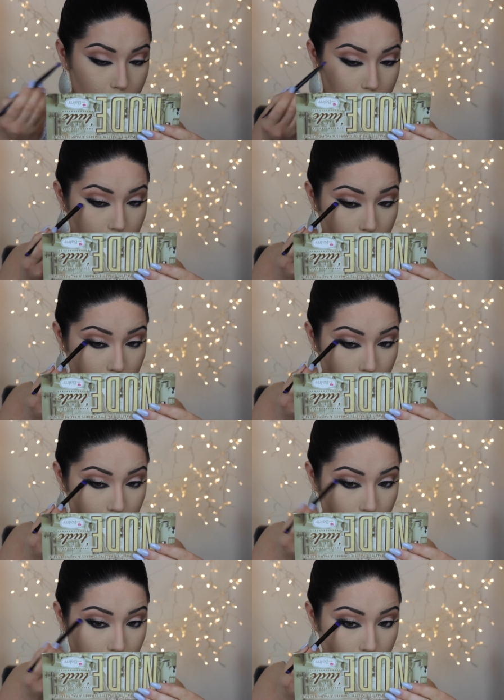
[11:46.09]
black
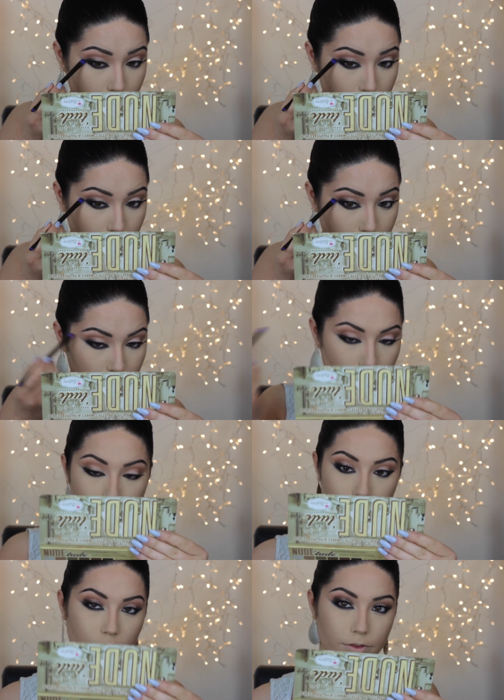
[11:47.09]
shadow
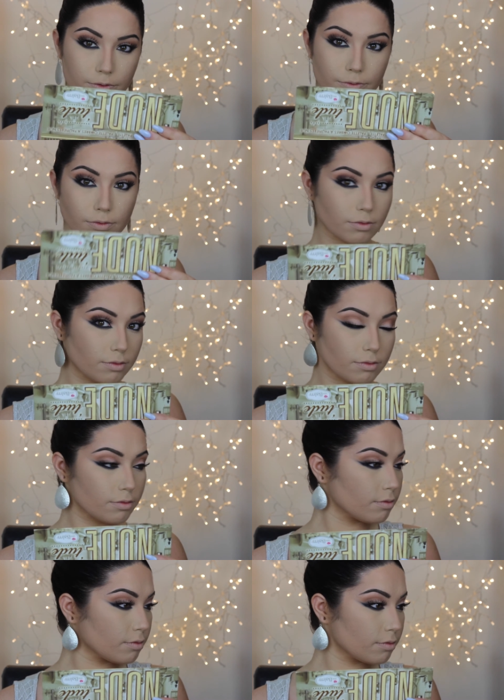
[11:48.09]
into the inner
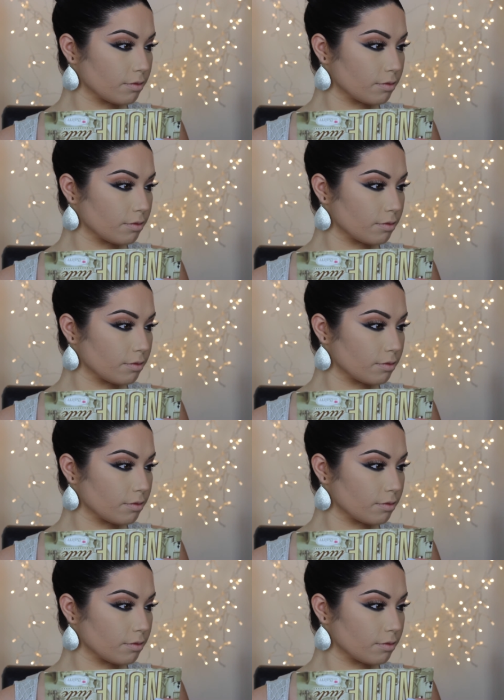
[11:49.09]
corner.